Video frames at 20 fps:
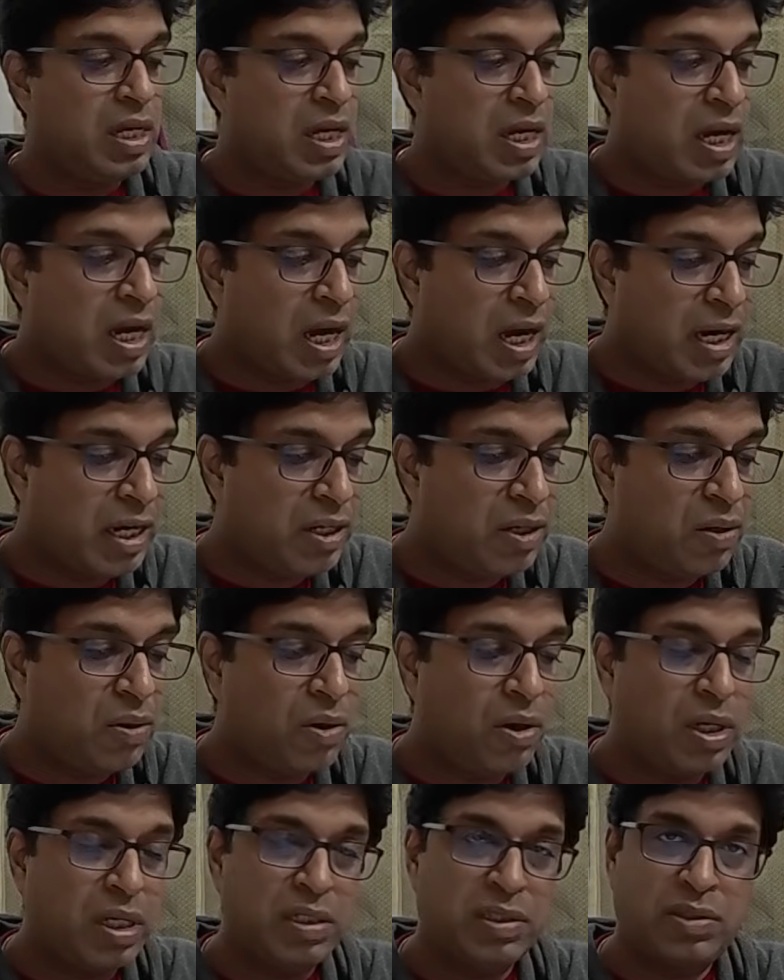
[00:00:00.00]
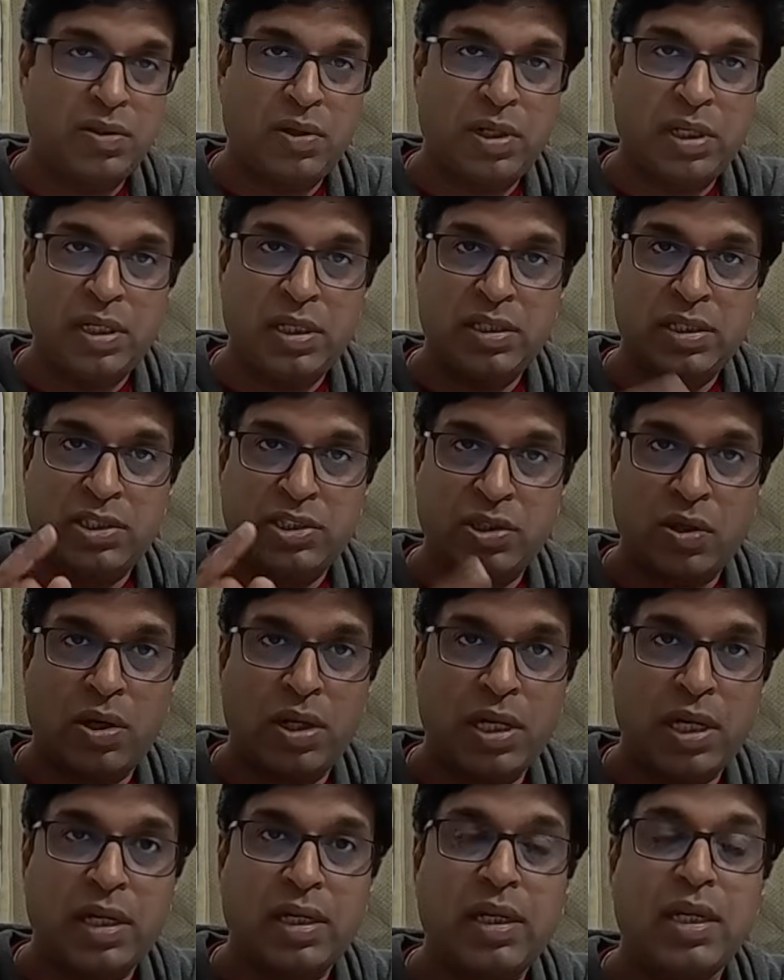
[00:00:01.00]
Hydrocortisone is a
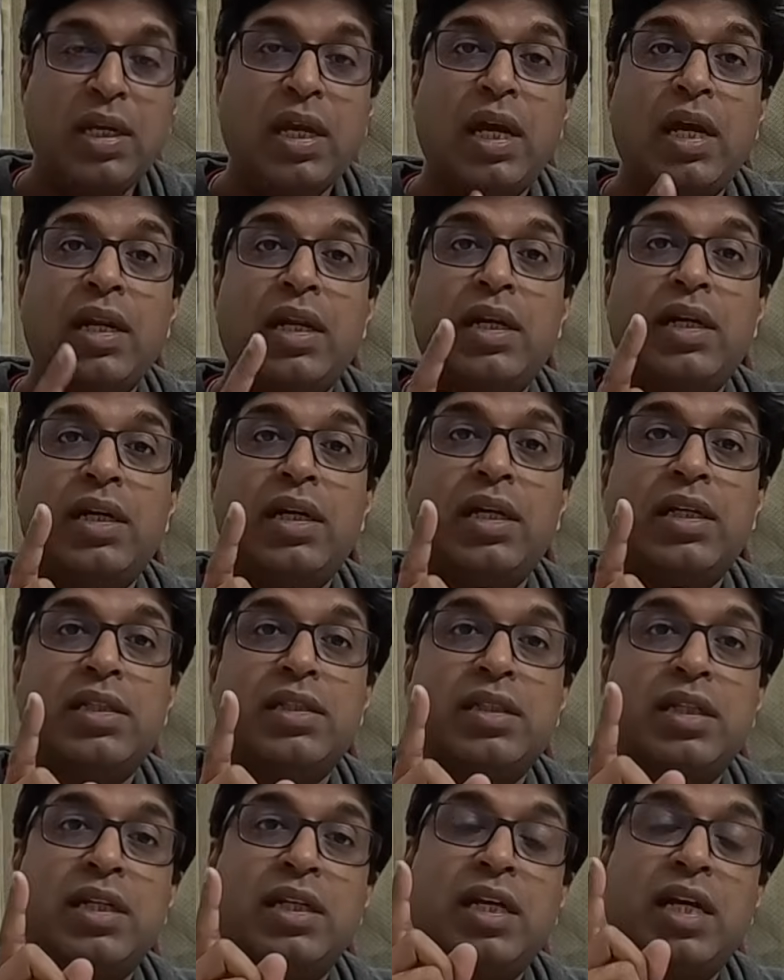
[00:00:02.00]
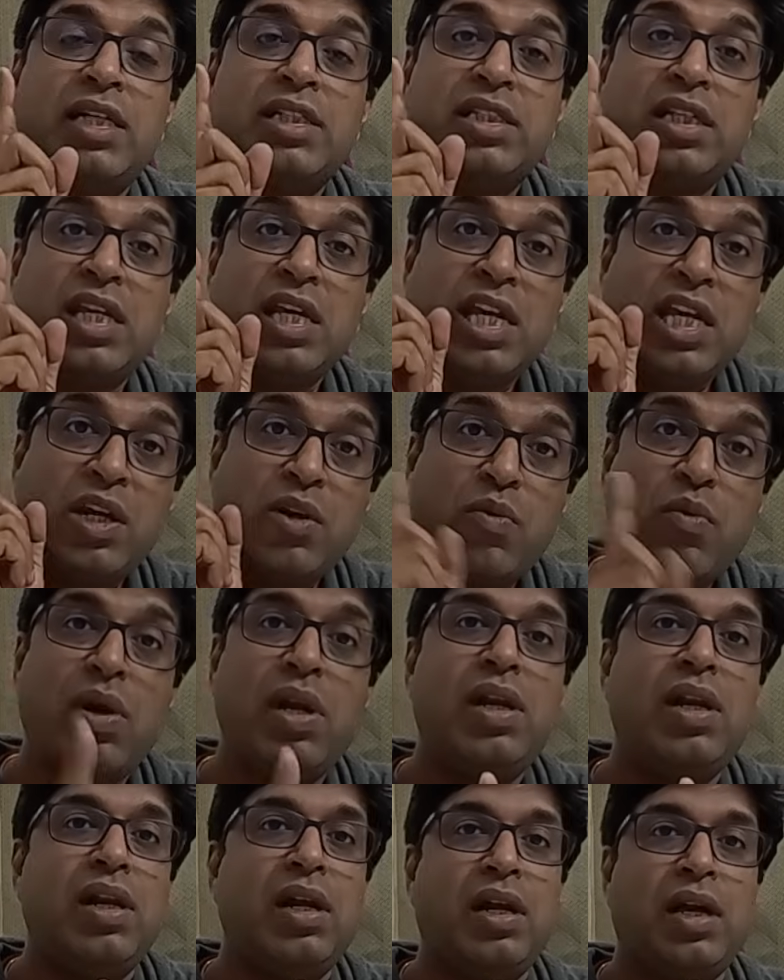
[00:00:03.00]
short acting, and it has
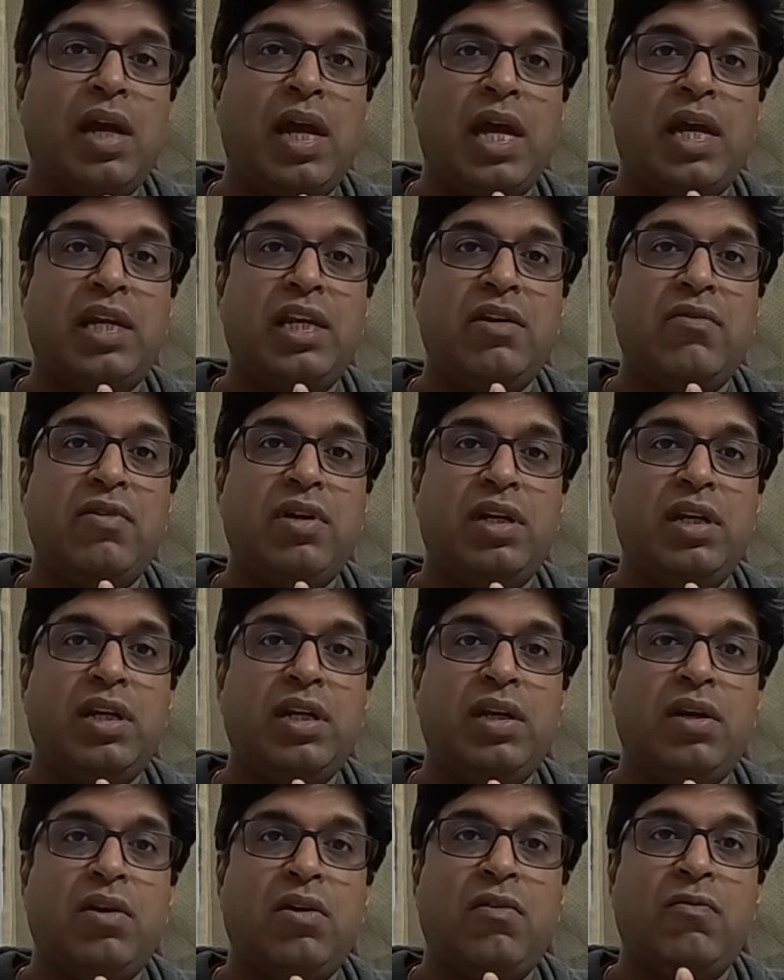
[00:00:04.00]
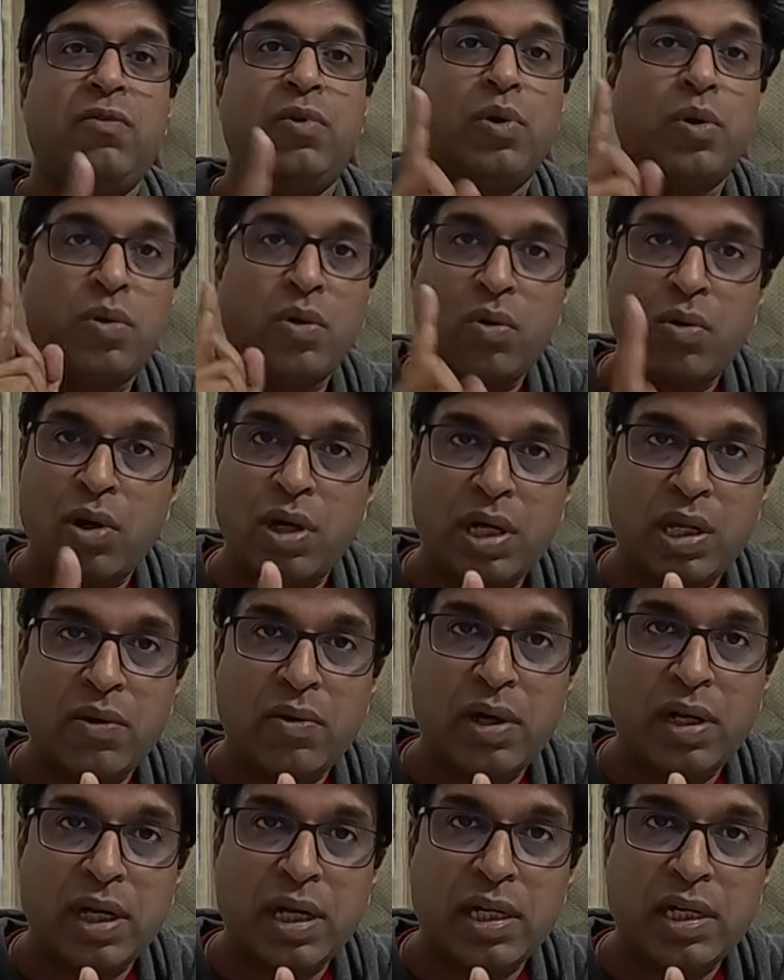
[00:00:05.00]
equal activity of
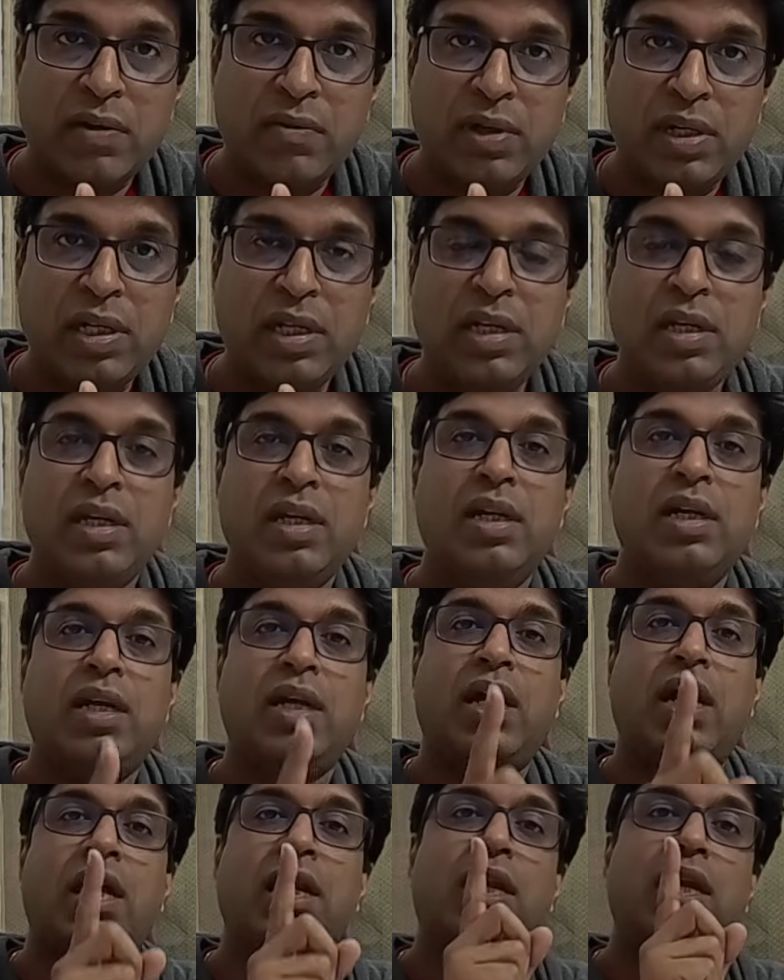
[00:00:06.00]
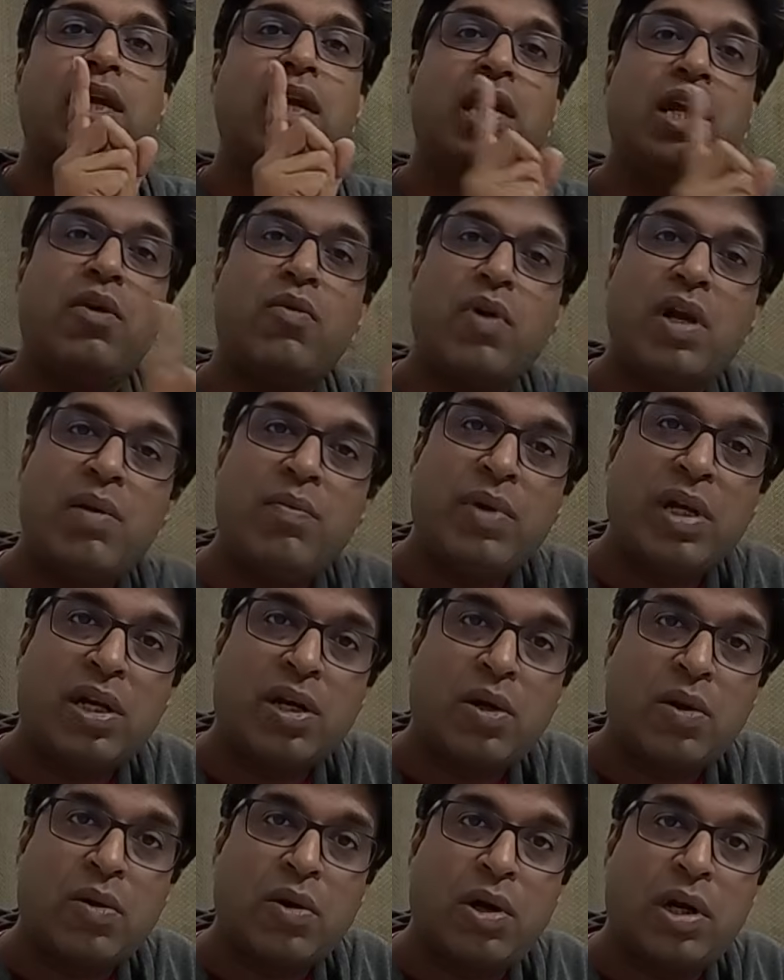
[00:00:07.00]
glucocorticoid activity and equal
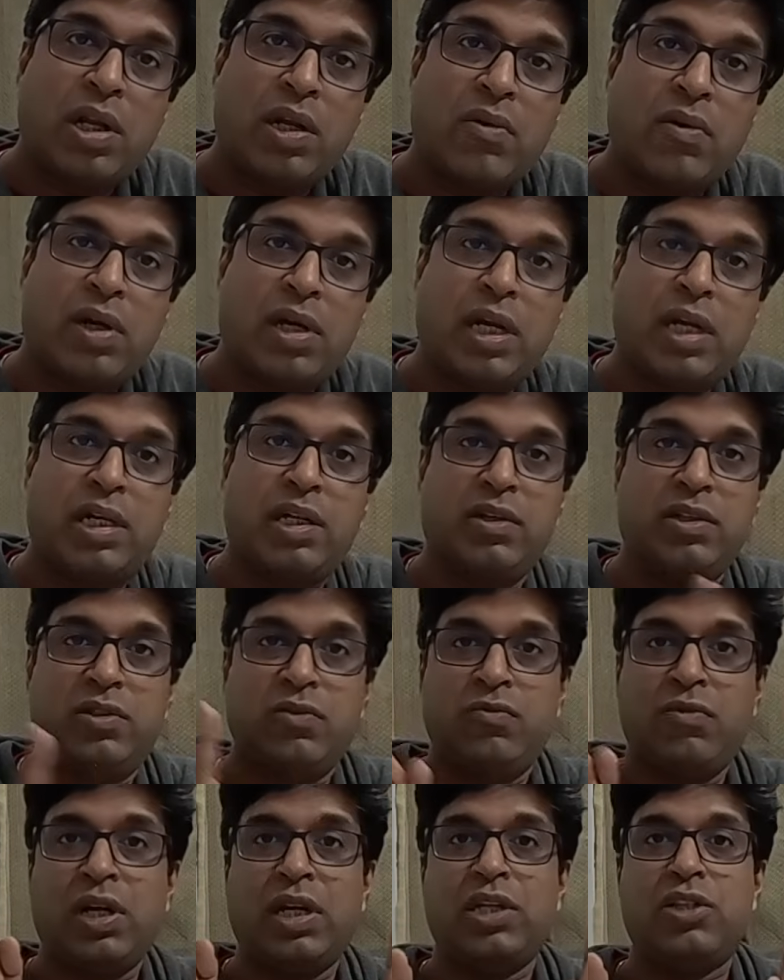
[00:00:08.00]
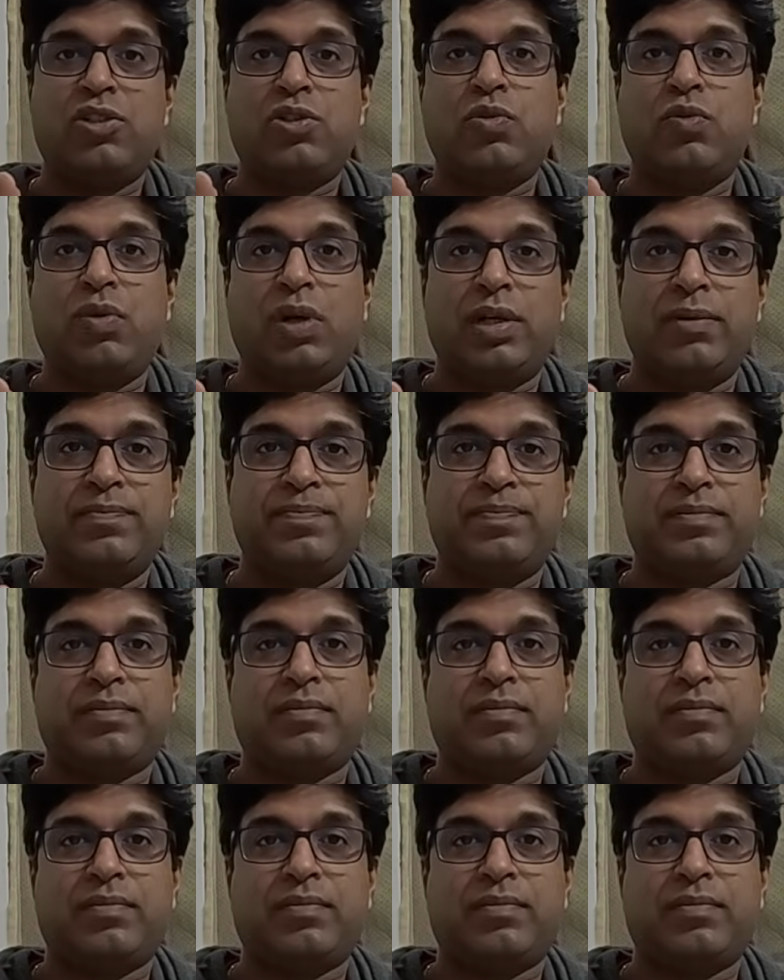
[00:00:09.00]
mineralocorticoid activity. So 1:1.